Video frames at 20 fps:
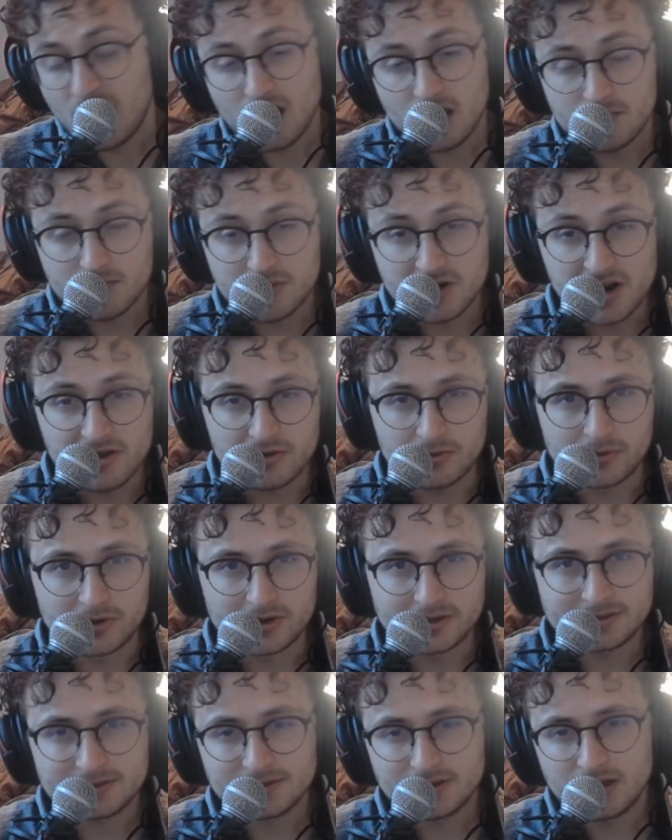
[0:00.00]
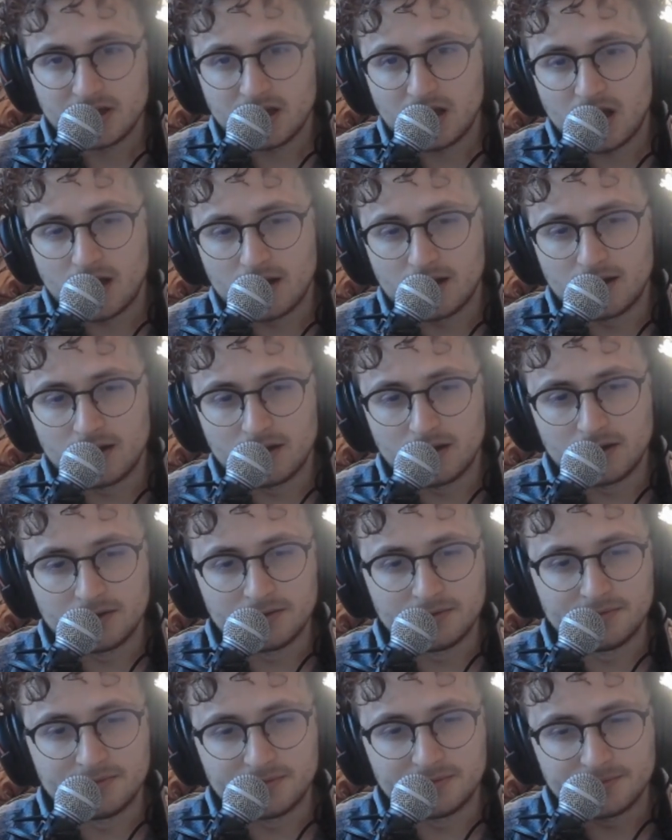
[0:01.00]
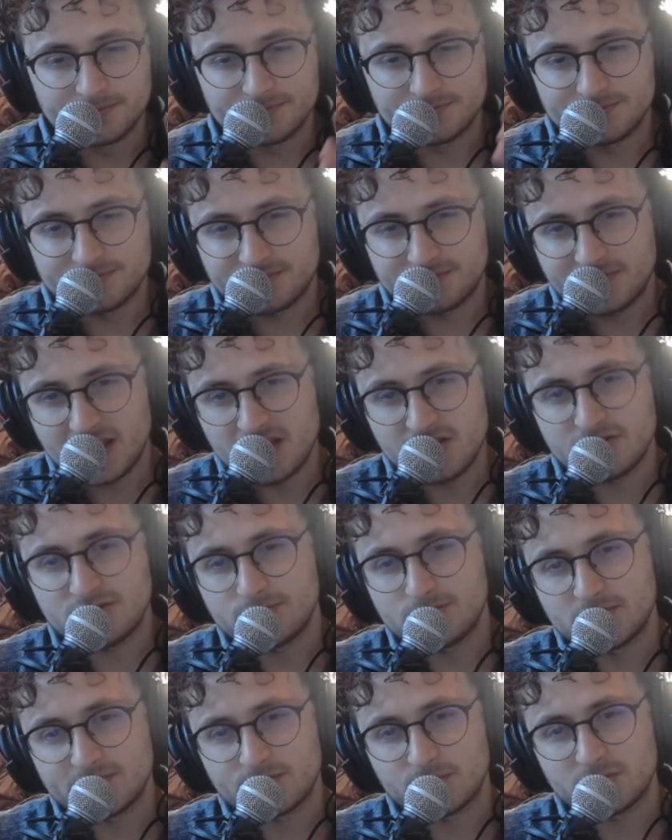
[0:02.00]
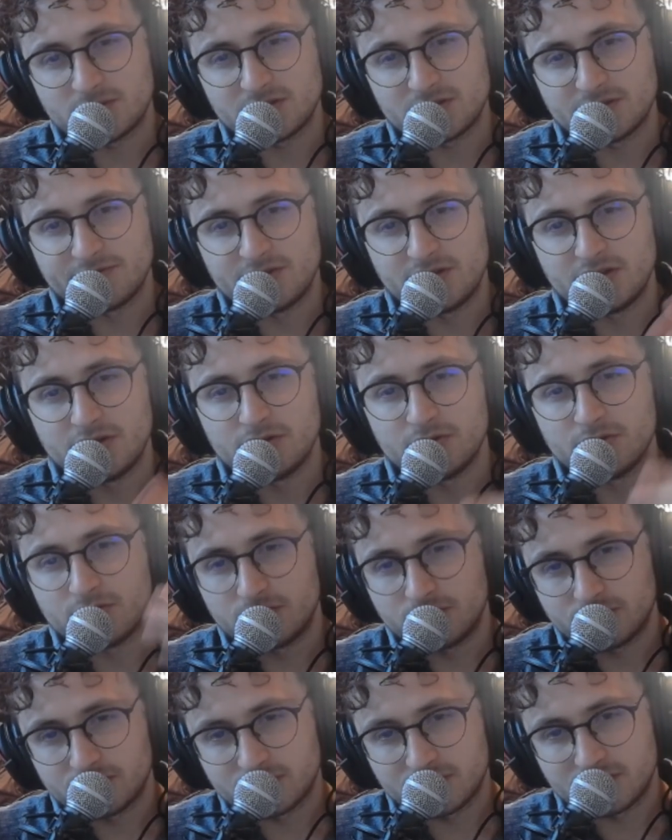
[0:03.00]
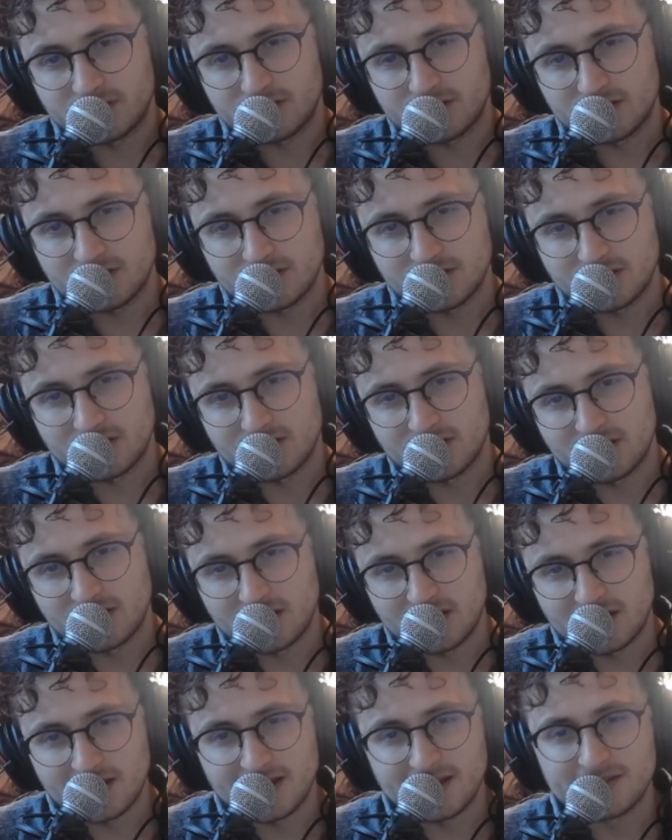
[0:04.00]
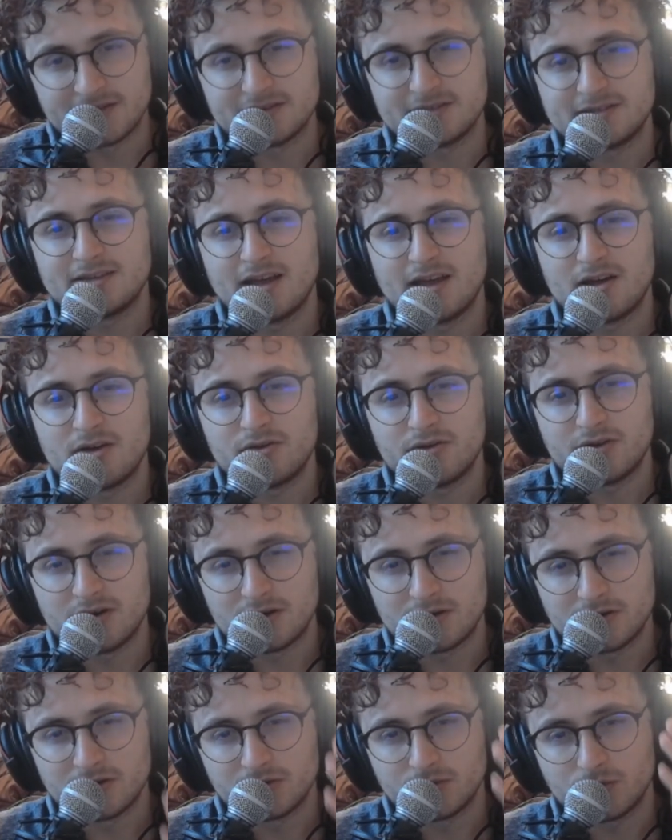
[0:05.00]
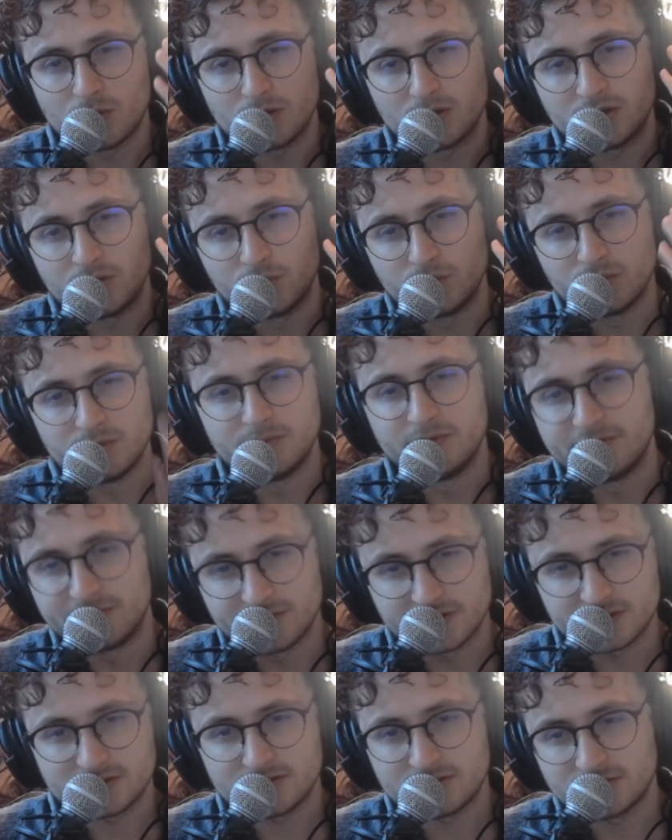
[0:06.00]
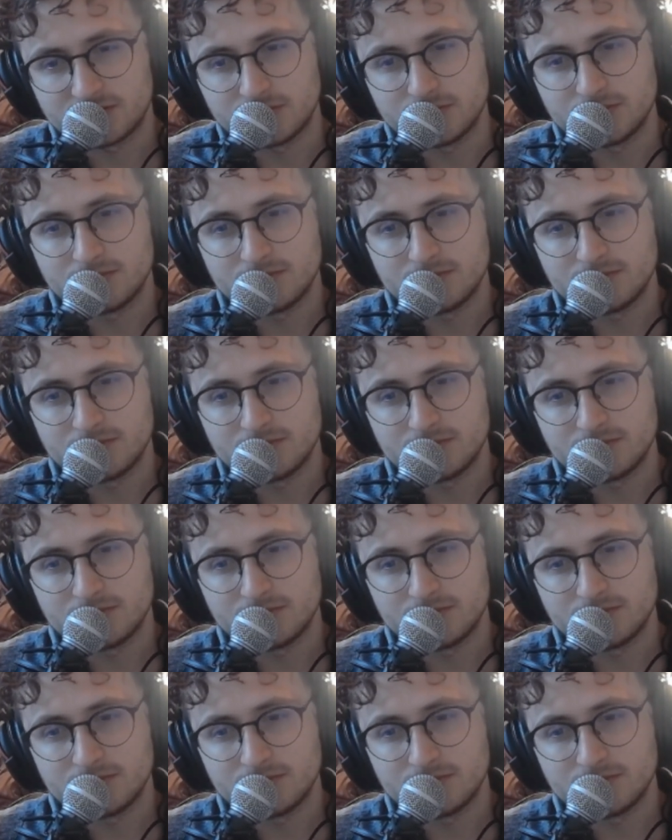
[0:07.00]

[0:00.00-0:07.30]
But either ways, um, thank you so much for watching the video. and sound and audio quality will be fixed.